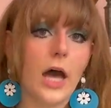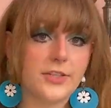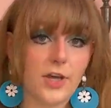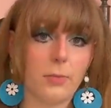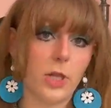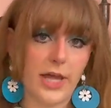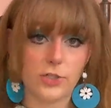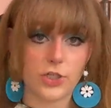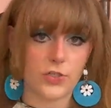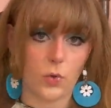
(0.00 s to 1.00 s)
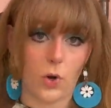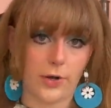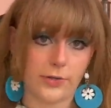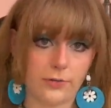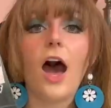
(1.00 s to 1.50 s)
a double-edged
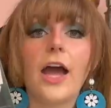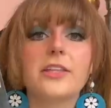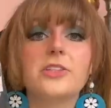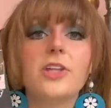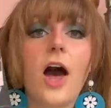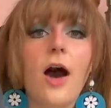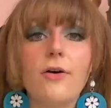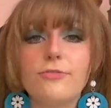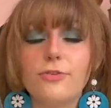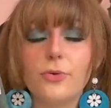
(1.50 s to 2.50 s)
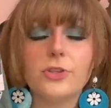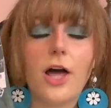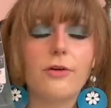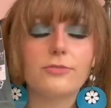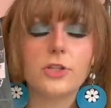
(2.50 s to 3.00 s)
sword. I love,
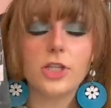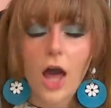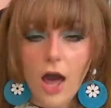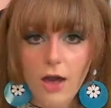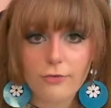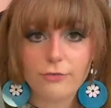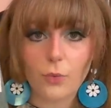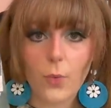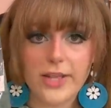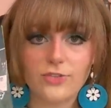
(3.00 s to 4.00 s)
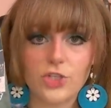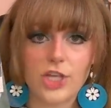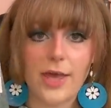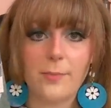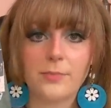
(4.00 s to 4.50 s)
love, love when
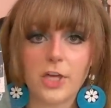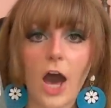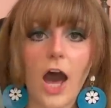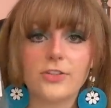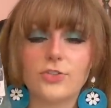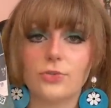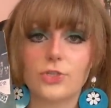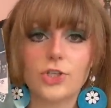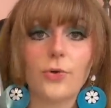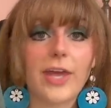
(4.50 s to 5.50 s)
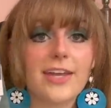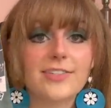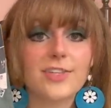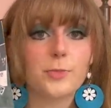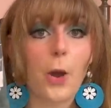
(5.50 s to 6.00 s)
Jim got to
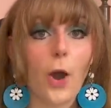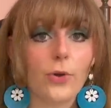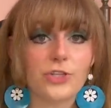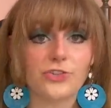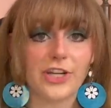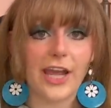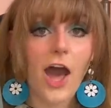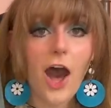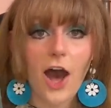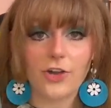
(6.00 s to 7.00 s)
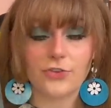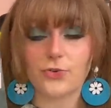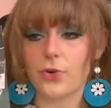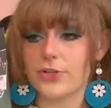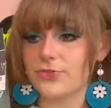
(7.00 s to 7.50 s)
showcase his poetry on a
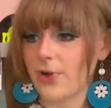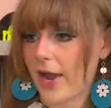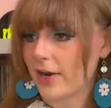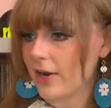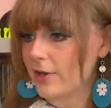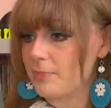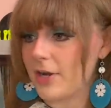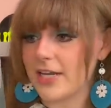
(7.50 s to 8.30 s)
Doors record, but